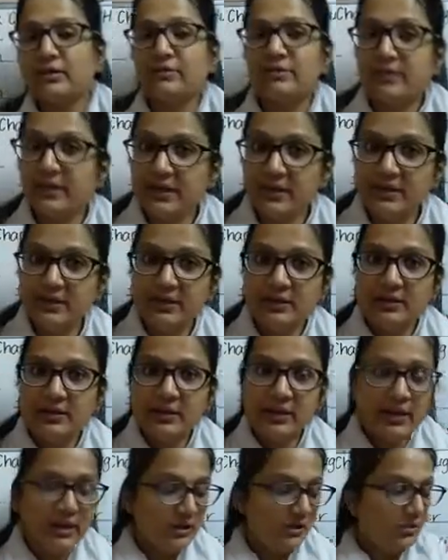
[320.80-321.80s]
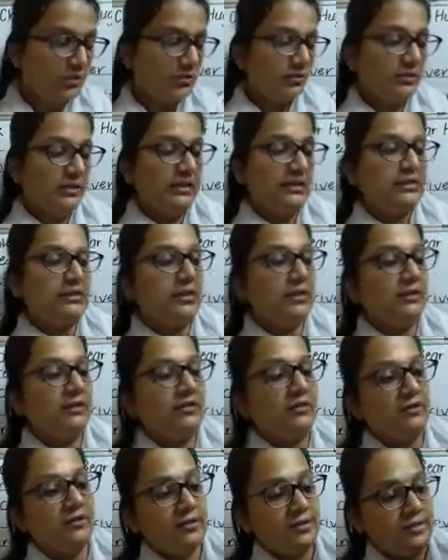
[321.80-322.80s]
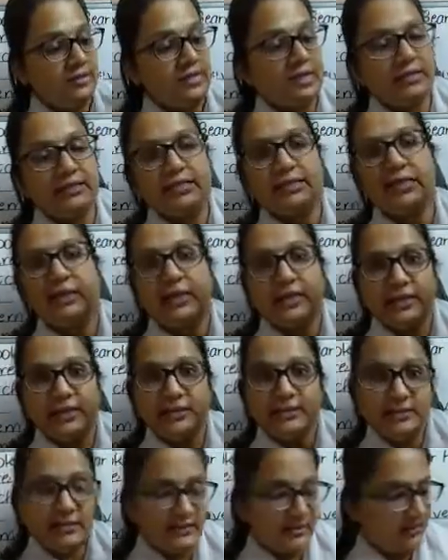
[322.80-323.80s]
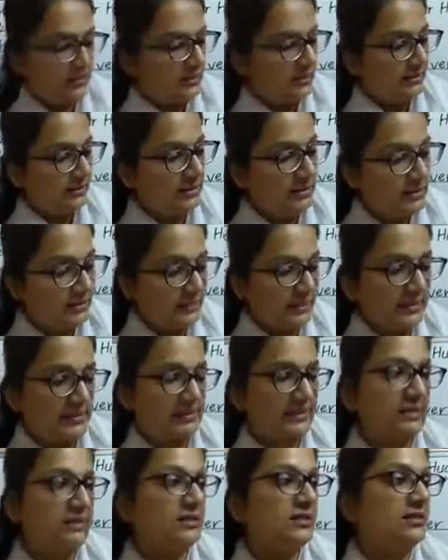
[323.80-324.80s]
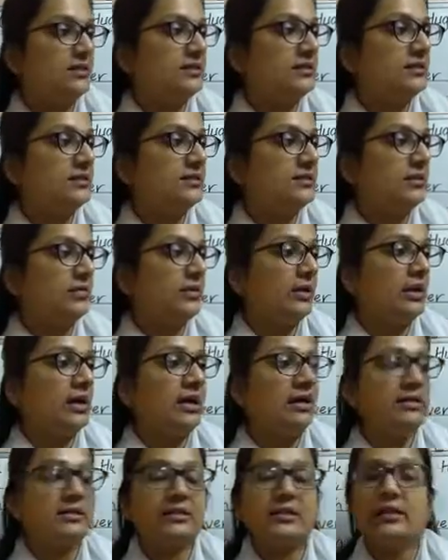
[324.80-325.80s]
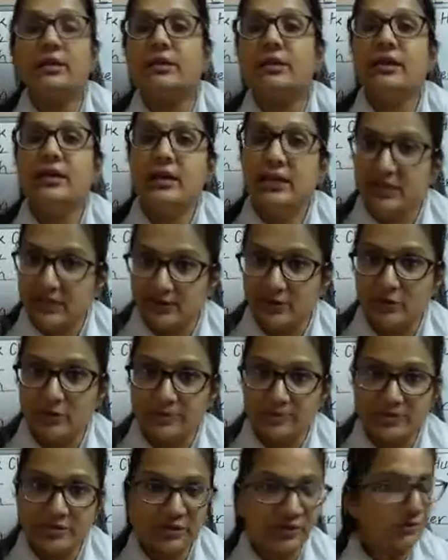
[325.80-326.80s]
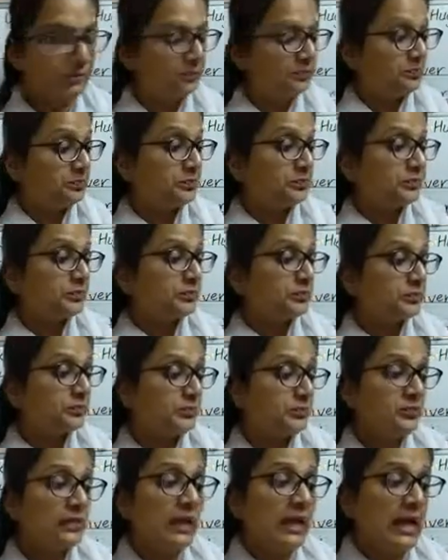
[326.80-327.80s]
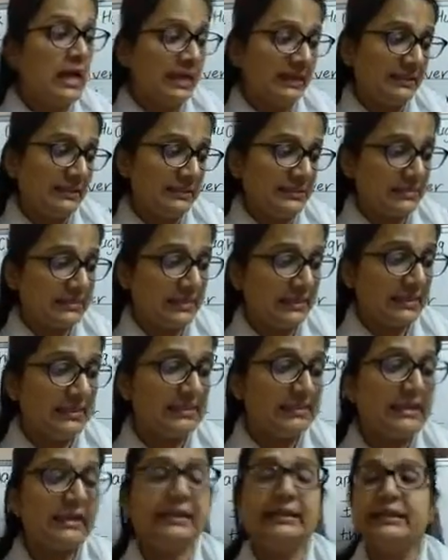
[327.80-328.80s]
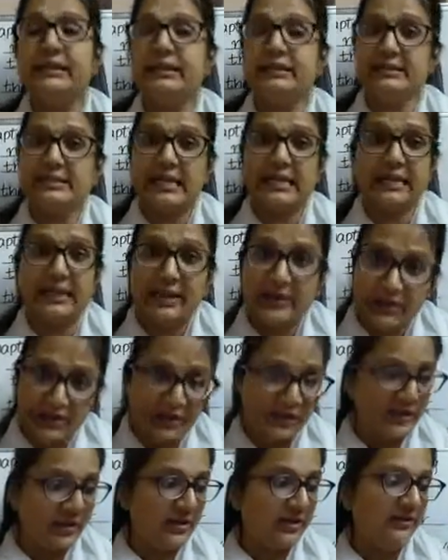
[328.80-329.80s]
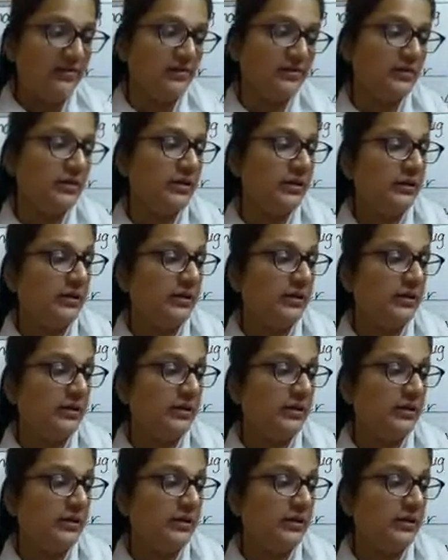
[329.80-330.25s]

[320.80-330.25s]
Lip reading: Fine. So these are the starting lines. This passage is regarding helicopter, and it says that it is an aircraft